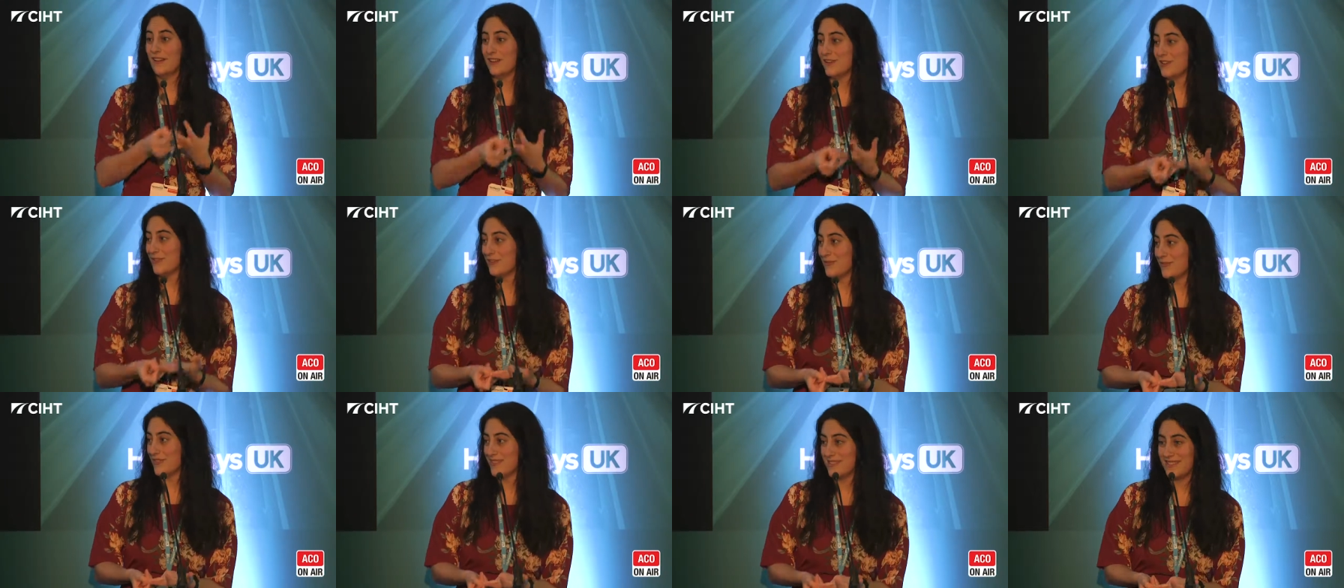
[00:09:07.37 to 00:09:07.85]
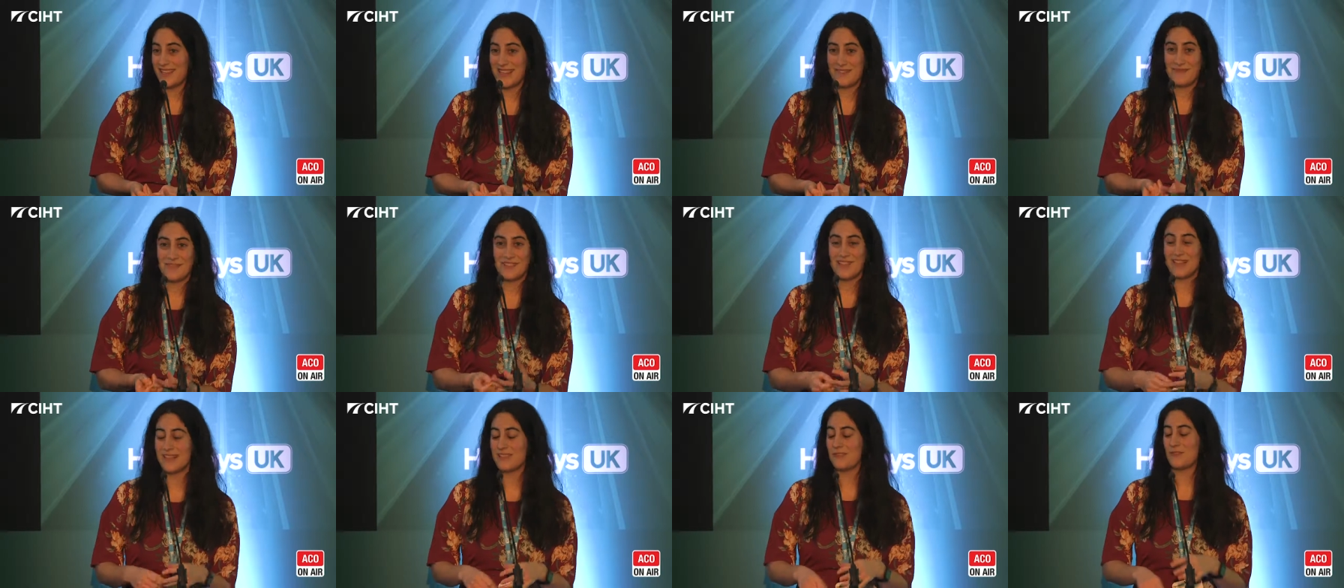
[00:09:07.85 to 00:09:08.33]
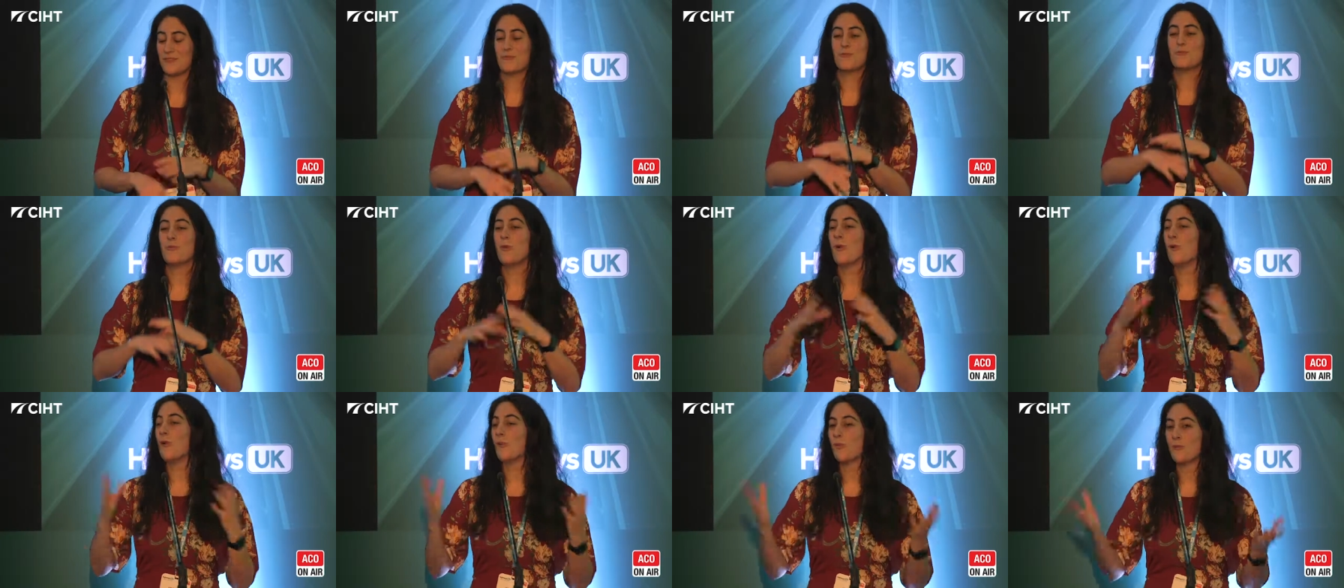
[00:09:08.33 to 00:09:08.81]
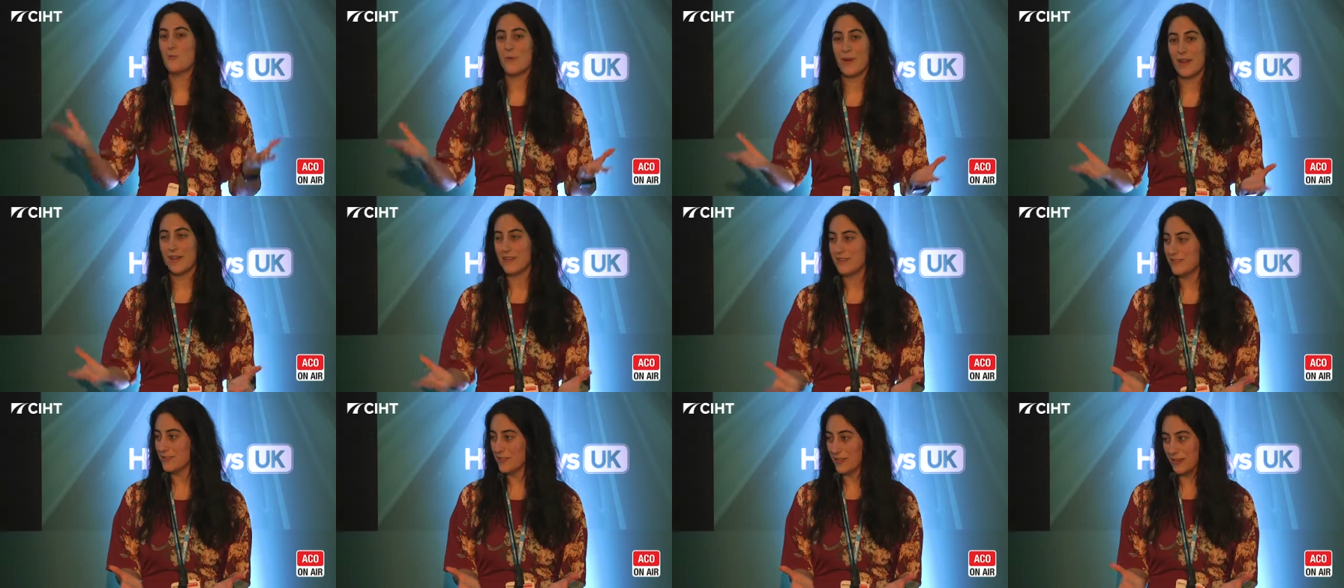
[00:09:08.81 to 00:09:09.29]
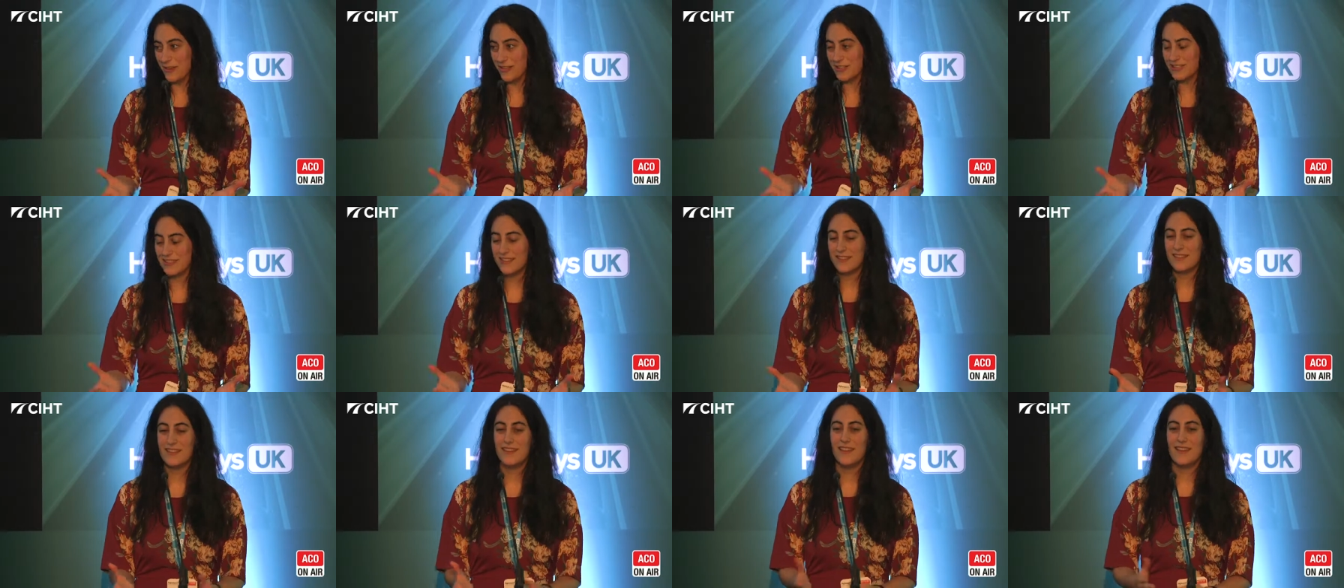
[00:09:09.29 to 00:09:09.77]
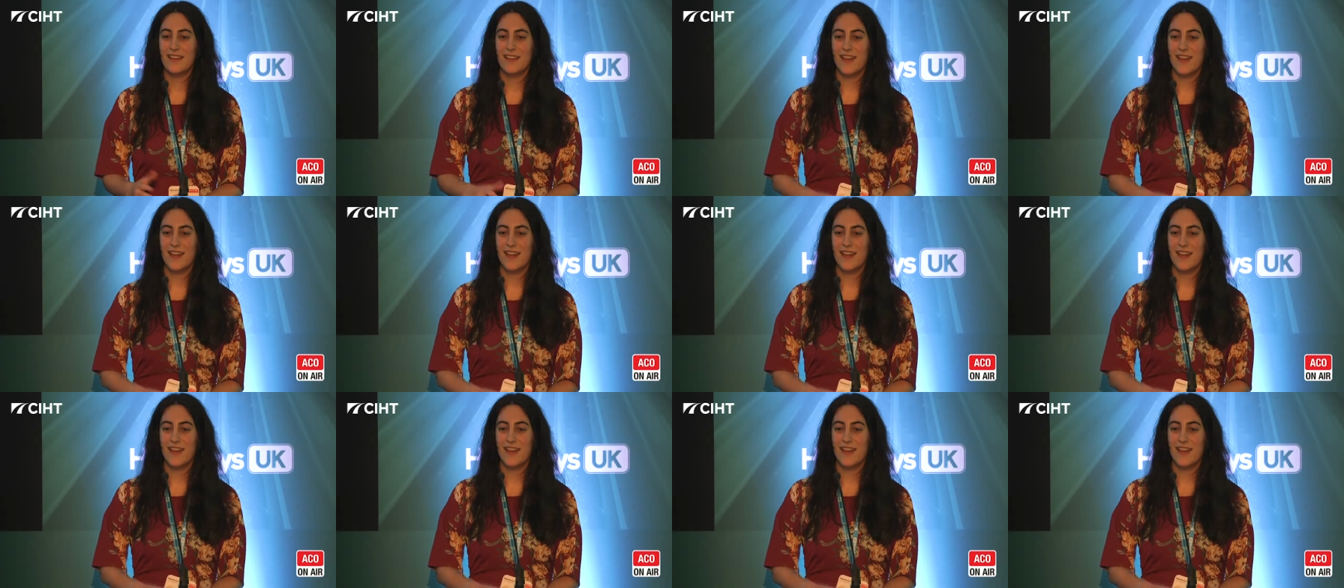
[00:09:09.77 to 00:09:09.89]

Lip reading: not of the same sex or whatnot,